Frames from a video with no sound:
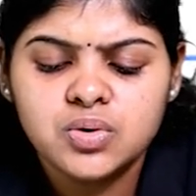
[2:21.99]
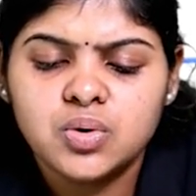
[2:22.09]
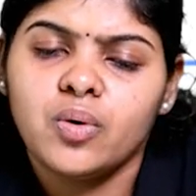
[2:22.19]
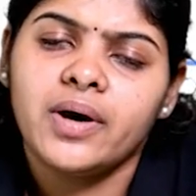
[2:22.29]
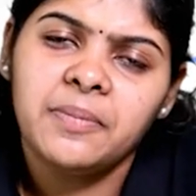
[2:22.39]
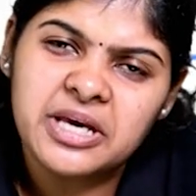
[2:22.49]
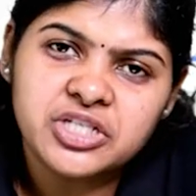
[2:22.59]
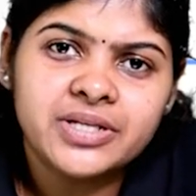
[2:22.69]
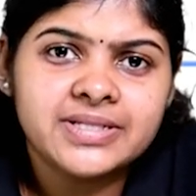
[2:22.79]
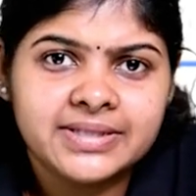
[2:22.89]
So a
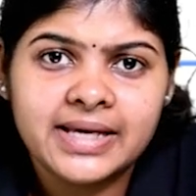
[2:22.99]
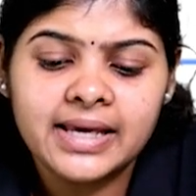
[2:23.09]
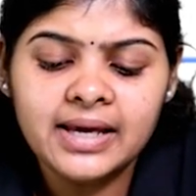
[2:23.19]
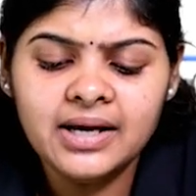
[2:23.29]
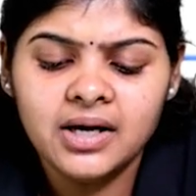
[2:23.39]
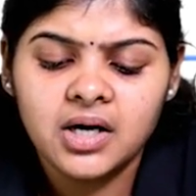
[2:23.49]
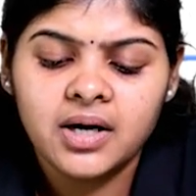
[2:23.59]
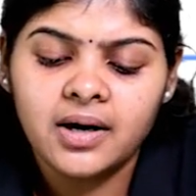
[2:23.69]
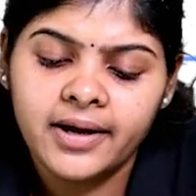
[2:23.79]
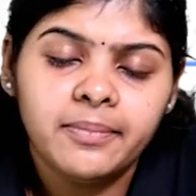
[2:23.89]
patient is taking
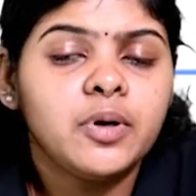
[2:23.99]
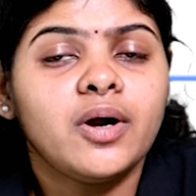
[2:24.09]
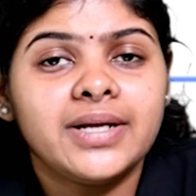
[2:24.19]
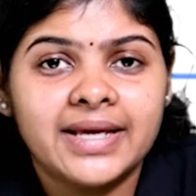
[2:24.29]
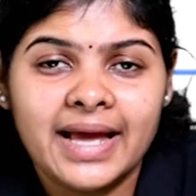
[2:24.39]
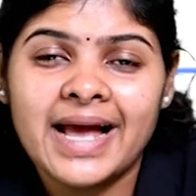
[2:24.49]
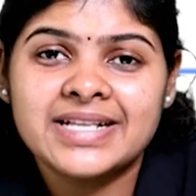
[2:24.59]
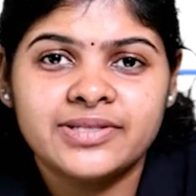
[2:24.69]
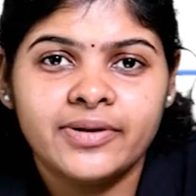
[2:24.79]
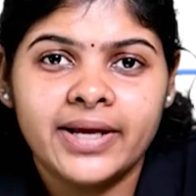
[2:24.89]
a hypnotic
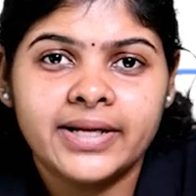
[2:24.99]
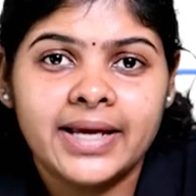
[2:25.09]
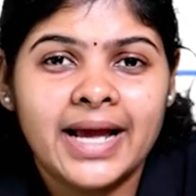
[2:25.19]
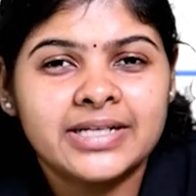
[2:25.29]
anxiolytic.